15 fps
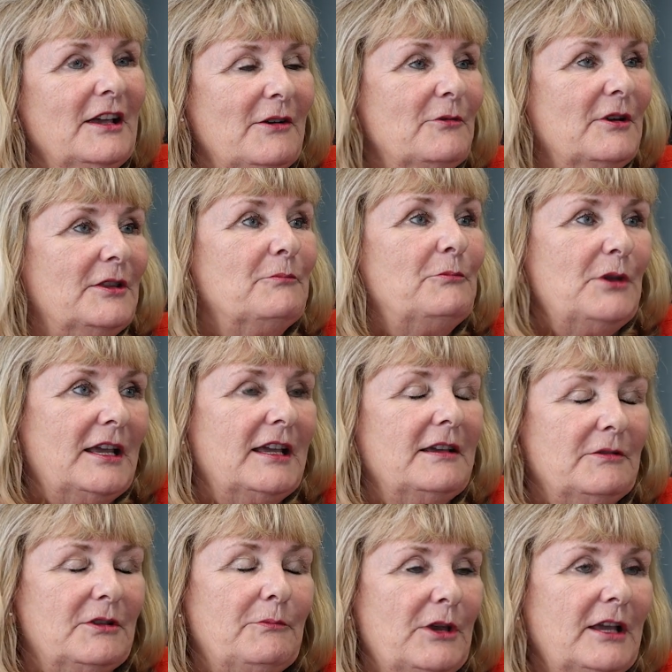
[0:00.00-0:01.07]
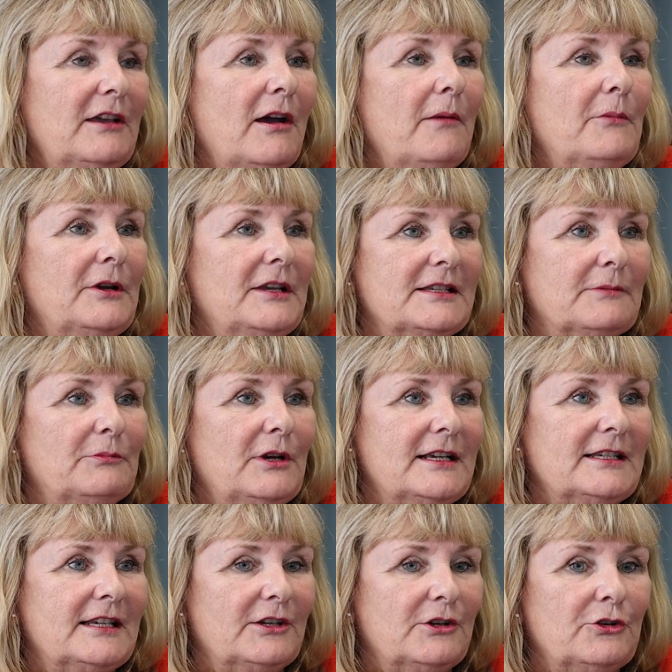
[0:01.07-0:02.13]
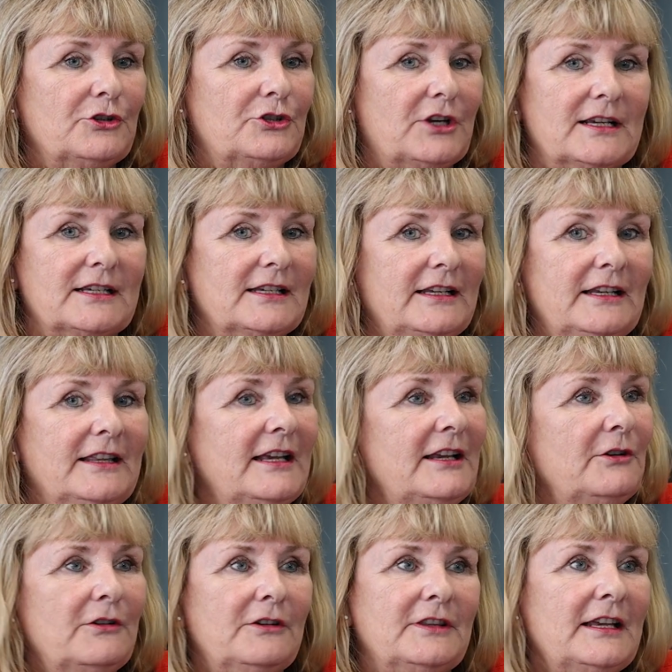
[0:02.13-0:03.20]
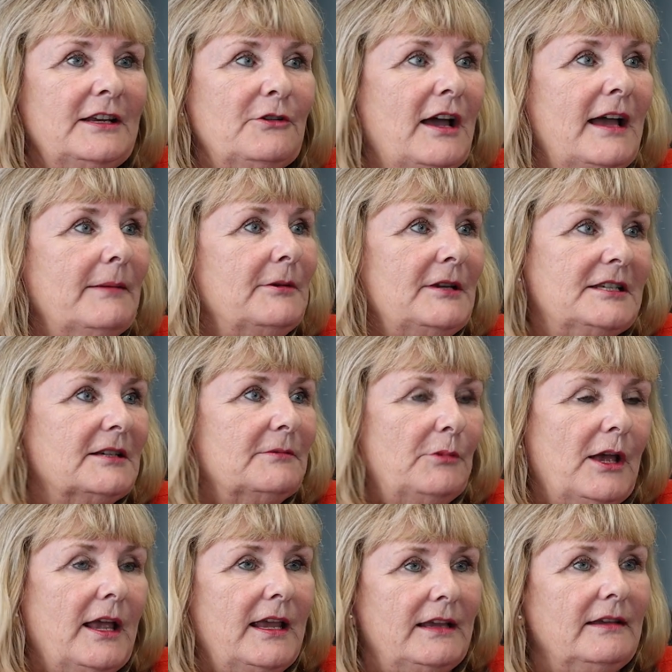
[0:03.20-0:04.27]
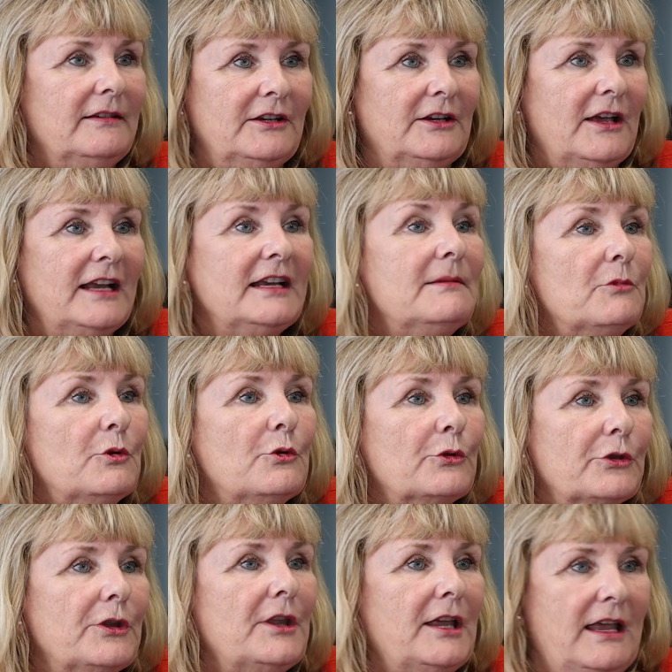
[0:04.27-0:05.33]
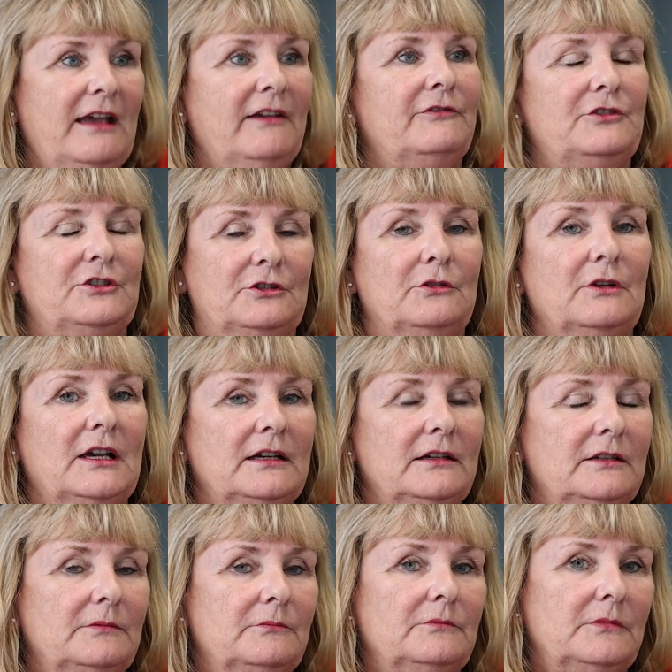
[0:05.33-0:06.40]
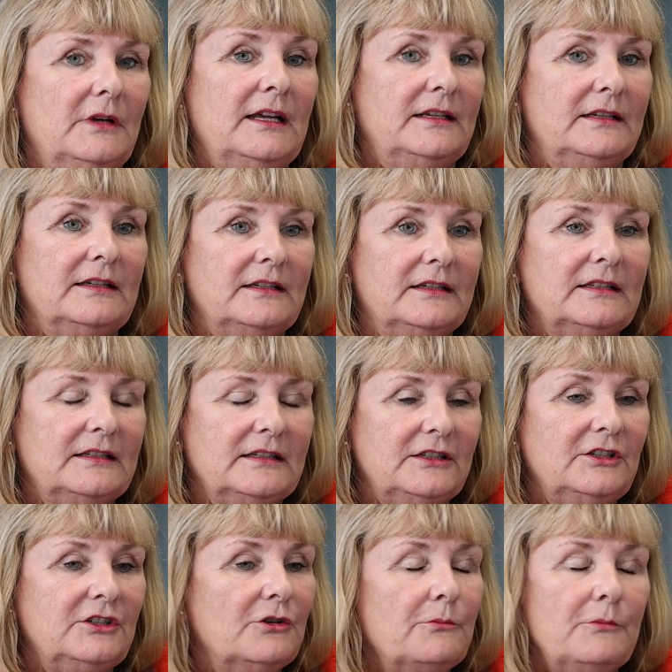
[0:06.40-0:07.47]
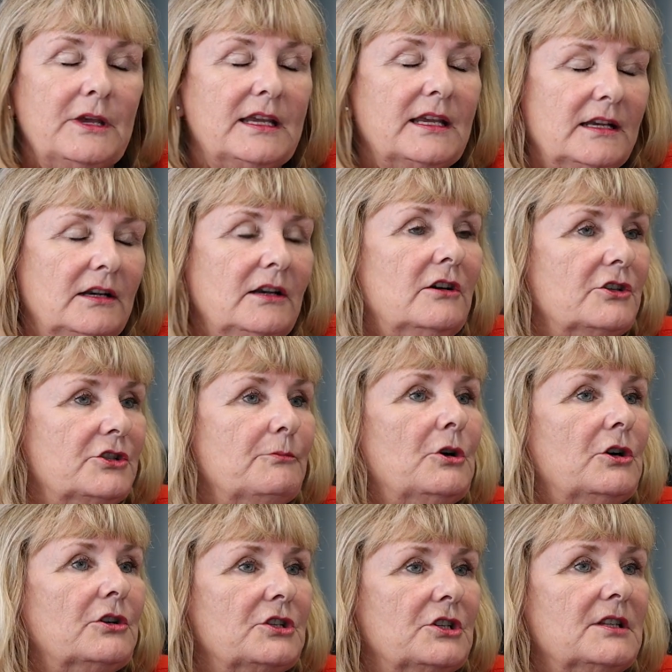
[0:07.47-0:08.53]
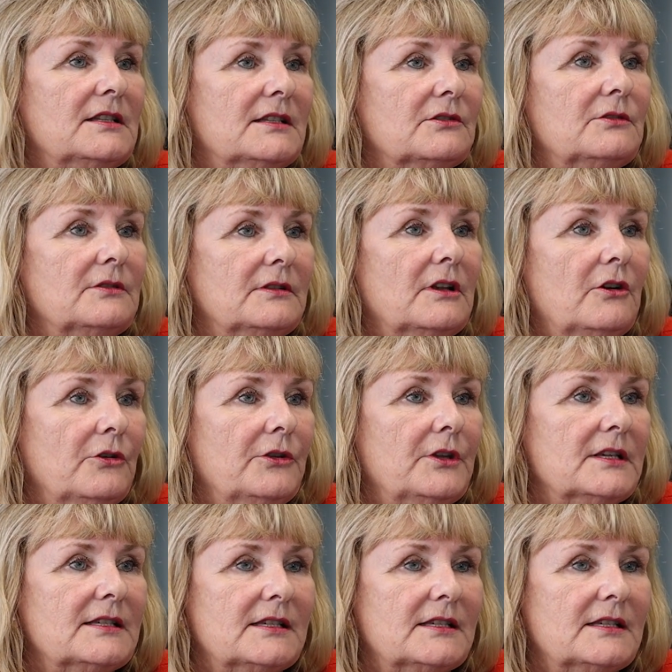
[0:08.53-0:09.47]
Where the big companies are placing contracts, they're not happy to pay, any more than they have to. And you're not making large margins on this.